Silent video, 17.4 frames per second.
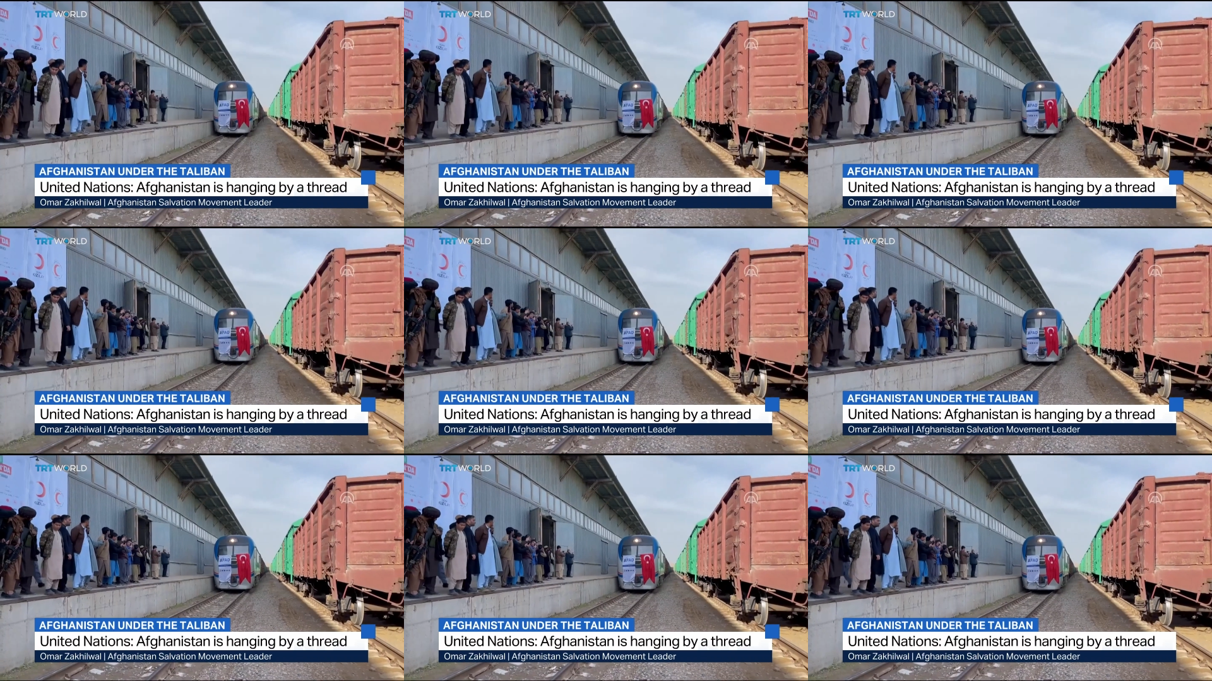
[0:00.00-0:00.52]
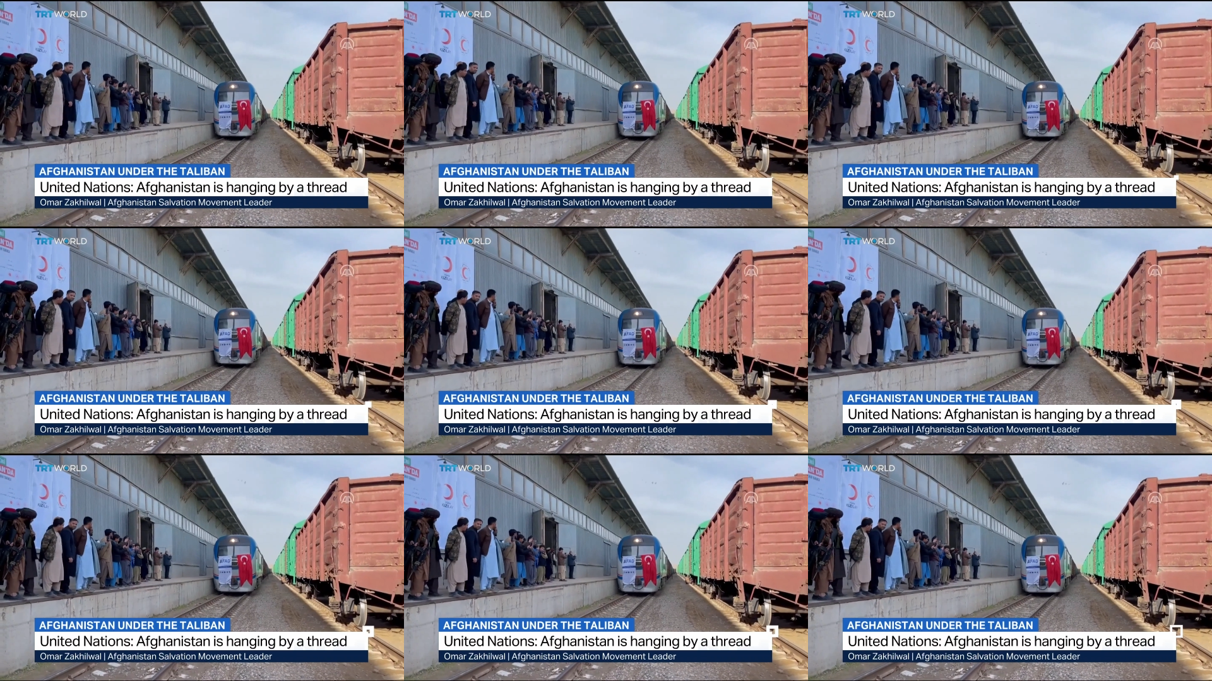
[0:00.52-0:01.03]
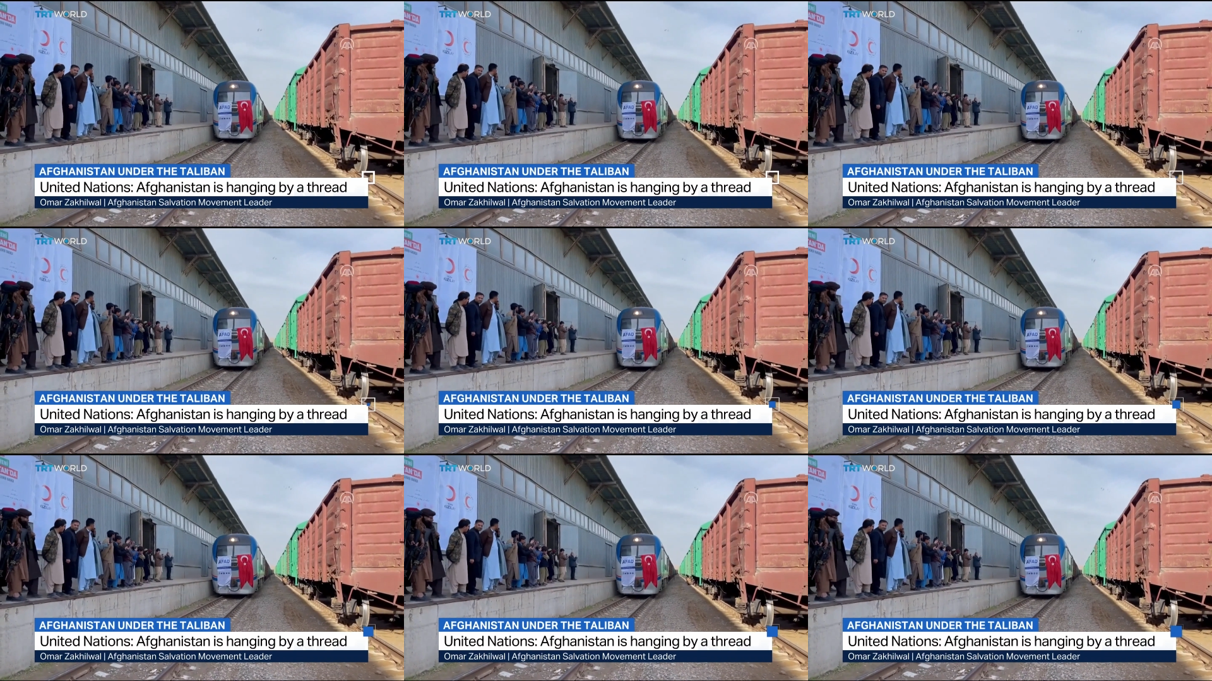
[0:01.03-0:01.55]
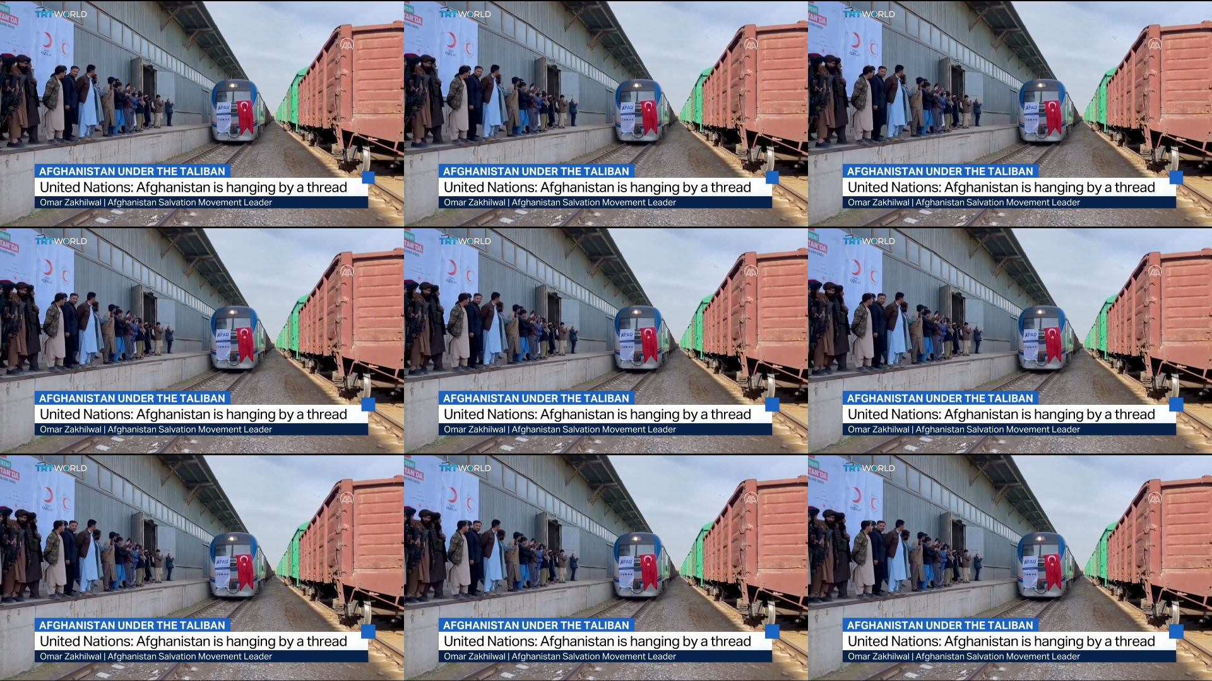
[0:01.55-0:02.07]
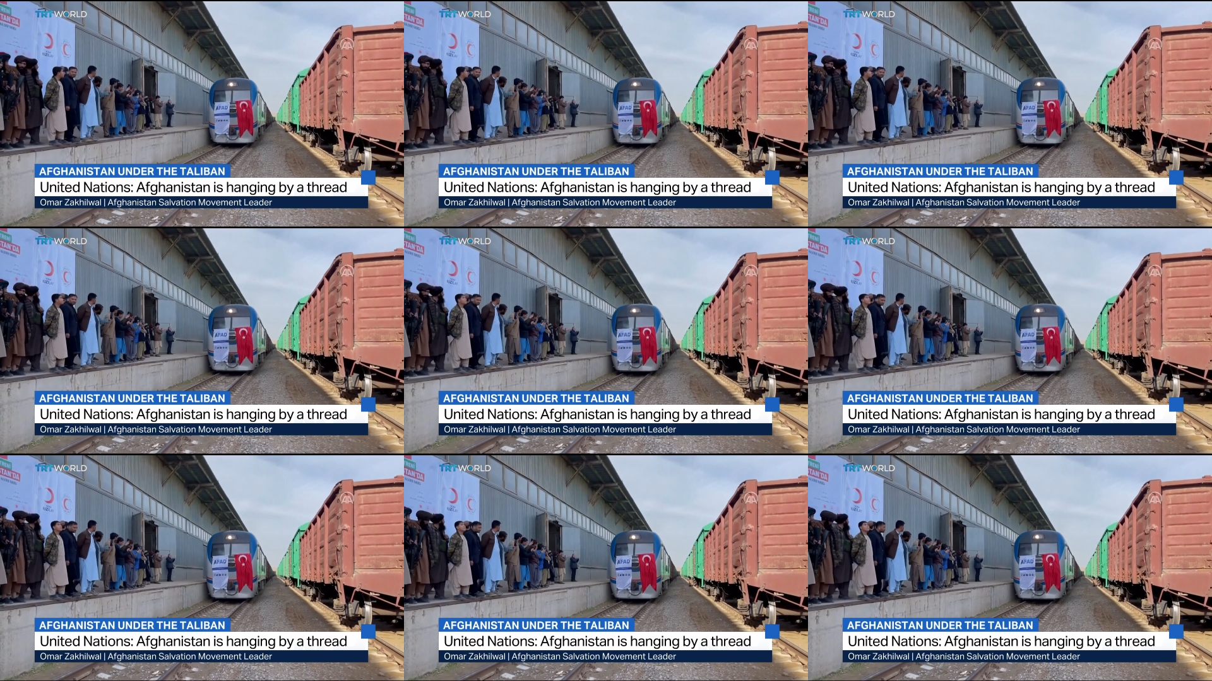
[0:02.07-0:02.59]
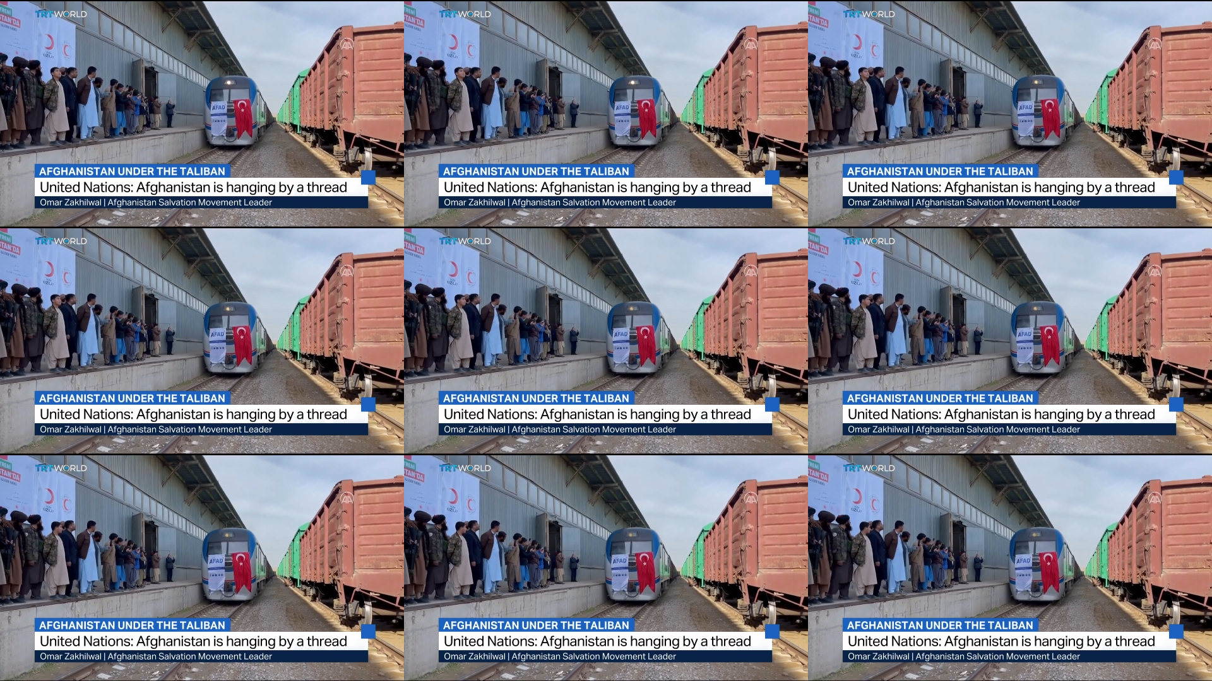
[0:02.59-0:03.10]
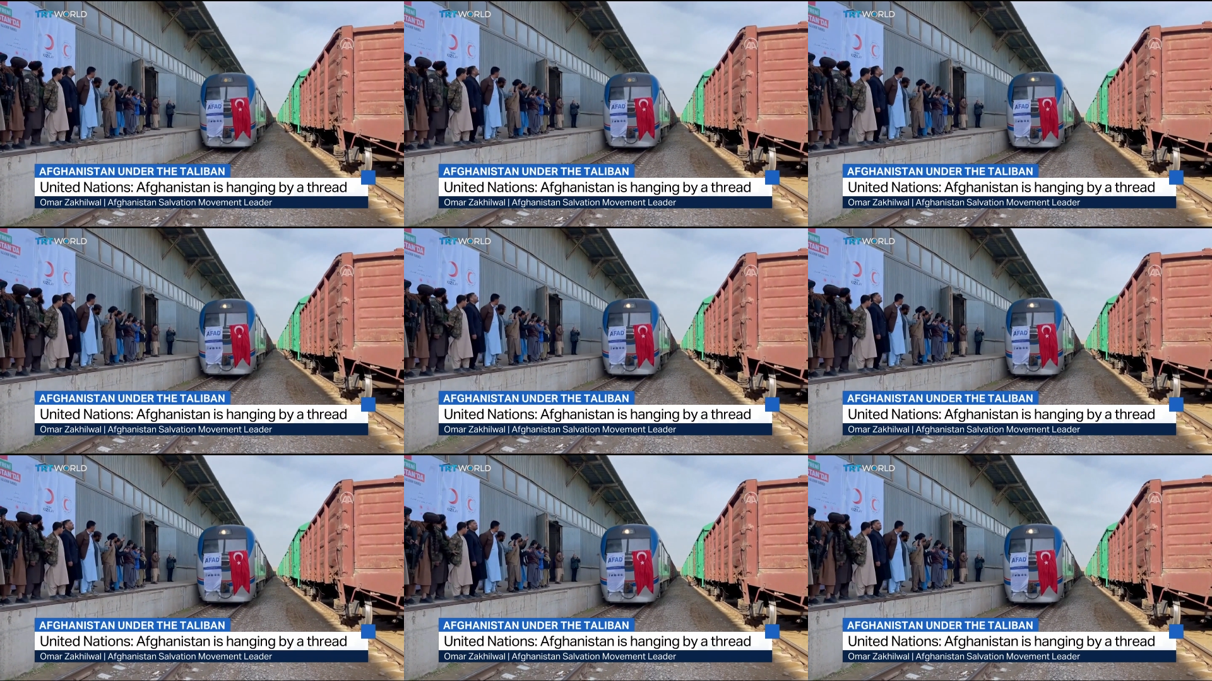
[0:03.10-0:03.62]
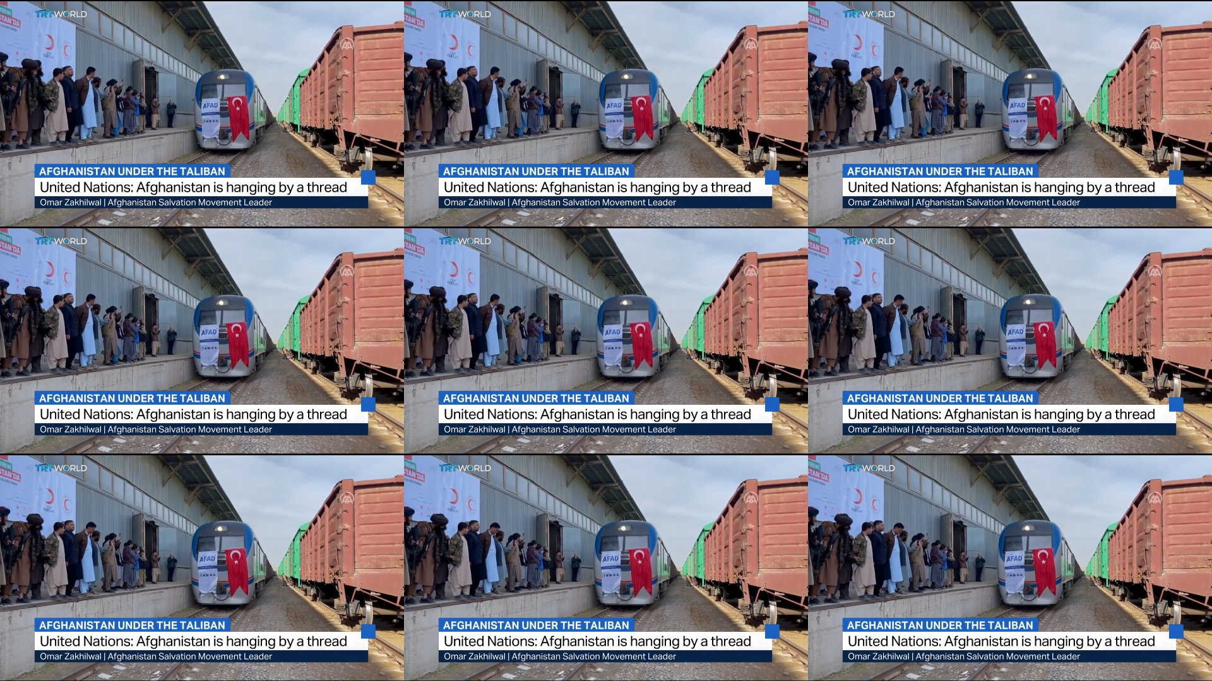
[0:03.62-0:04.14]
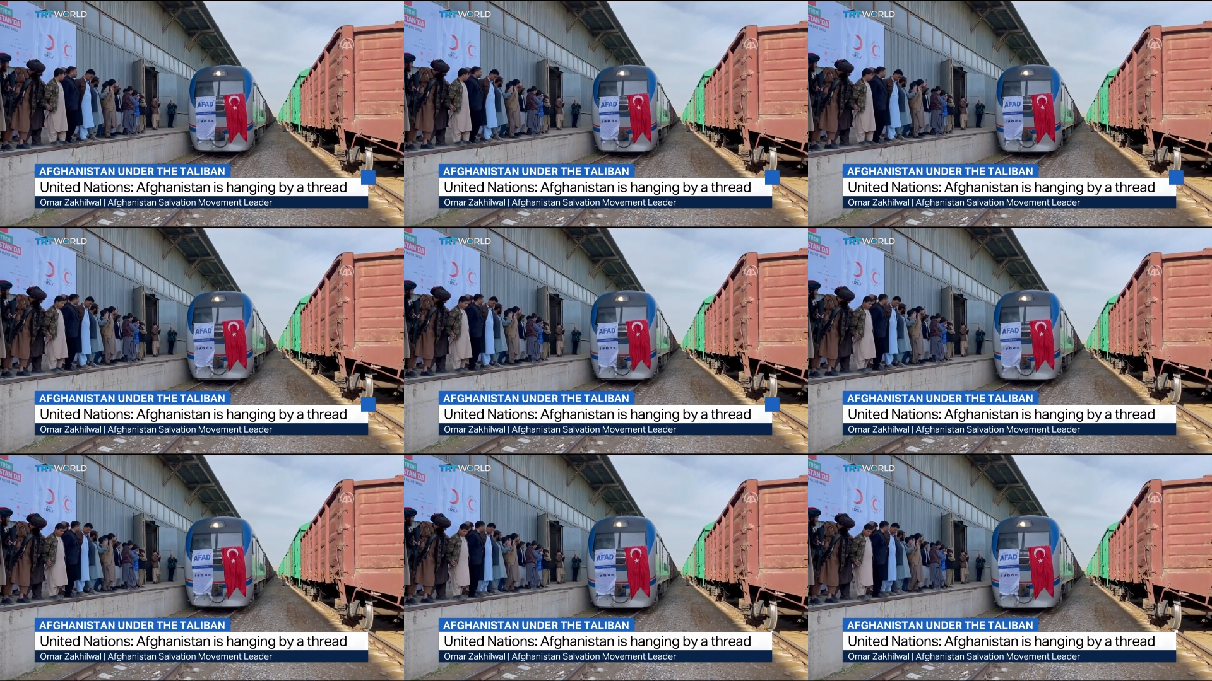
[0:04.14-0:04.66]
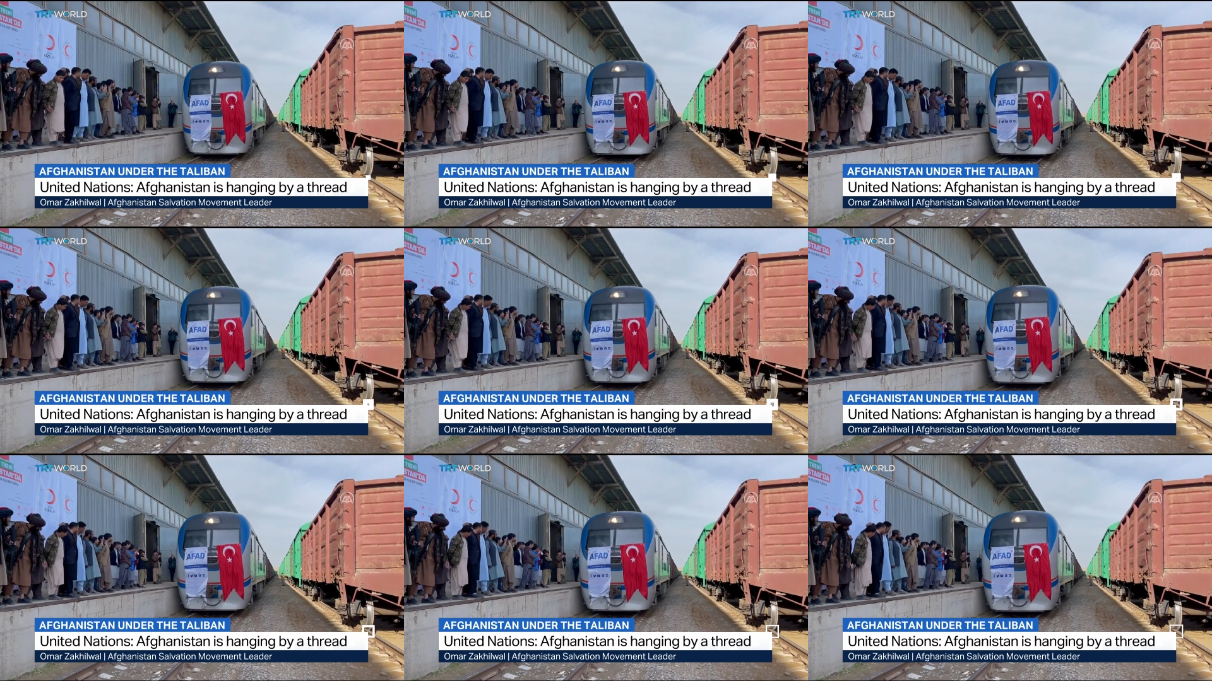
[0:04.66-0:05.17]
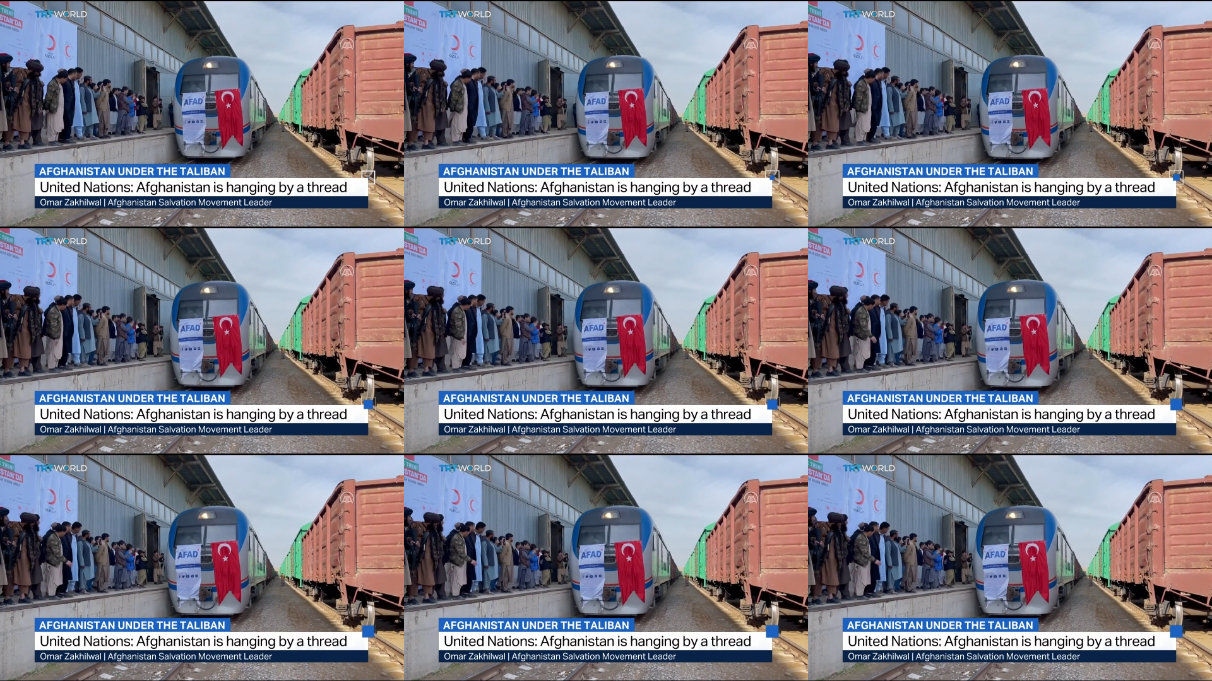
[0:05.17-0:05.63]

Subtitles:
No face is visible, so there are no lips to read.